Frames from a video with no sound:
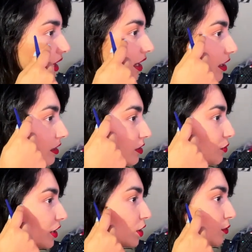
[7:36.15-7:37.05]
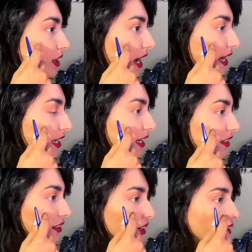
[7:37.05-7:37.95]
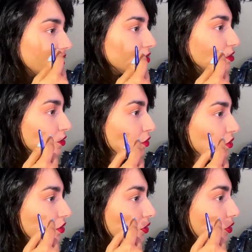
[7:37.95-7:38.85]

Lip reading: Here is where you would highlight. So